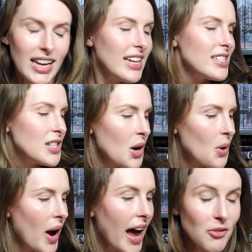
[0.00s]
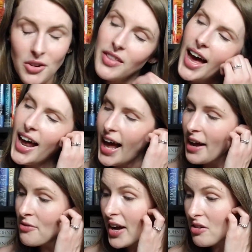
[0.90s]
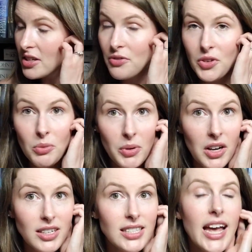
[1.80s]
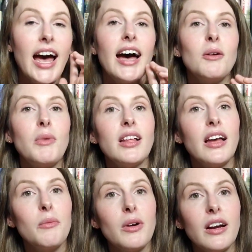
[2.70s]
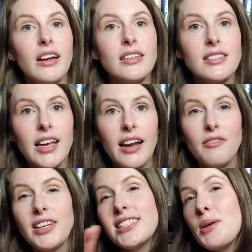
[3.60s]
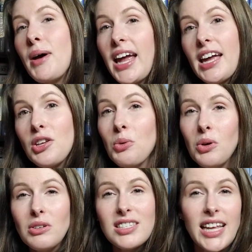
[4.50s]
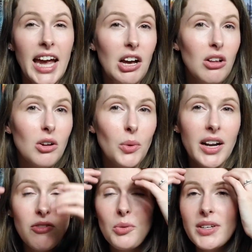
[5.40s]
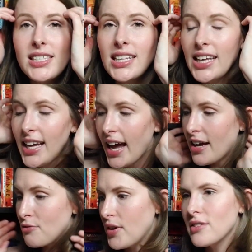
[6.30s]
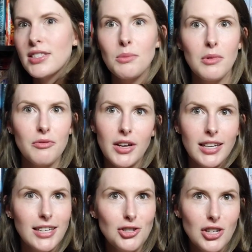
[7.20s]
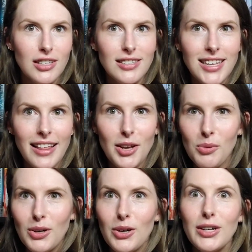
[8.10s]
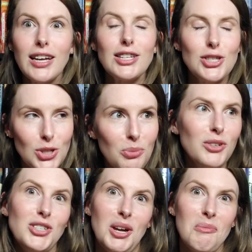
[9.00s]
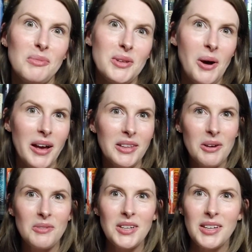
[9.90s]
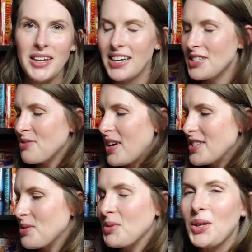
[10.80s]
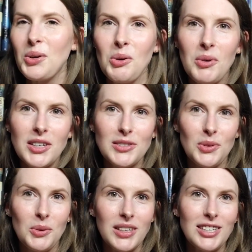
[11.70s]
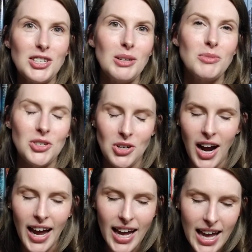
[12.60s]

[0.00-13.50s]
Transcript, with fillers: So after that, I found a few books at my library's kind of like semi-annual sale or whatever recently, and found some fun editions, and they were super cheap, so I loved getting to find some really cool books for really cheap to try.